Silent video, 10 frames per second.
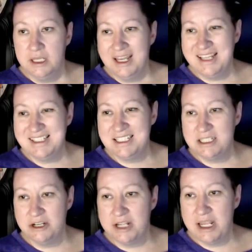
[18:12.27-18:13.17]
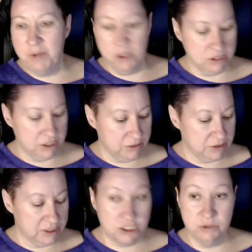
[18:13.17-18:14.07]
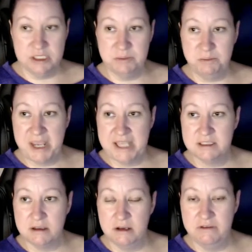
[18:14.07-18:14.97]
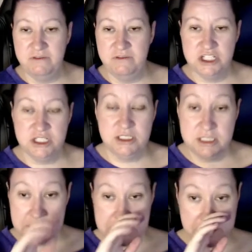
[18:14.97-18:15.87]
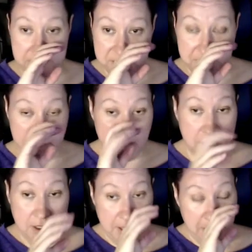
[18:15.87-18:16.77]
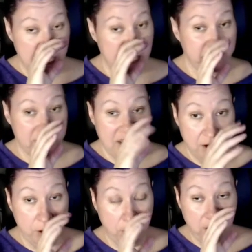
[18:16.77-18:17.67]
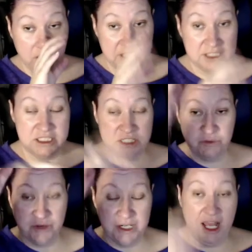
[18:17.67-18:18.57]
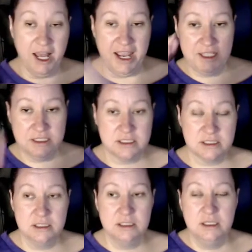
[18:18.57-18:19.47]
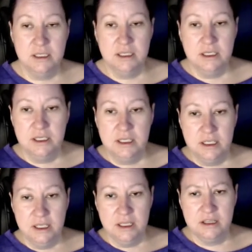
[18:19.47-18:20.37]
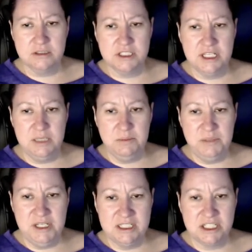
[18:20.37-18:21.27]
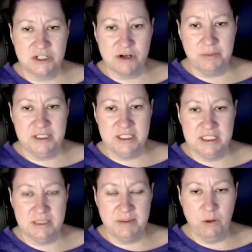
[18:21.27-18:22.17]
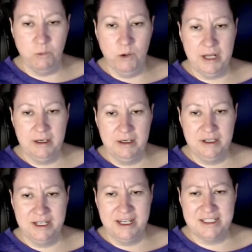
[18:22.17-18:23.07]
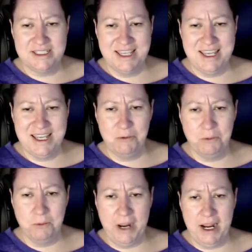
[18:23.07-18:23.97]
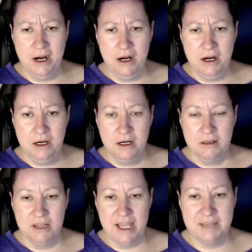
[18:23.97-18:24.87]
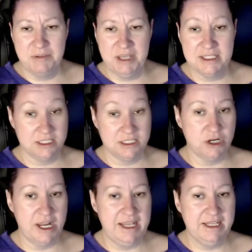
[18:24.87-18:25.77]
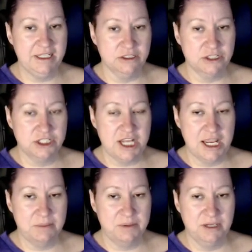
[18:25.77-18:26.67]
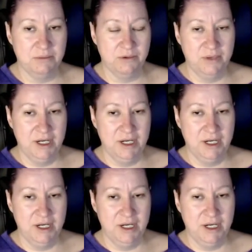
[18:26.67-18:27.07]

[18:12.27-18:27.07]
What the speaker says: And since our game also, too, is based on a vision system, if they're all at different heights, there's going to be discrepancies about what gets hit where, like because it's a triangular shape, and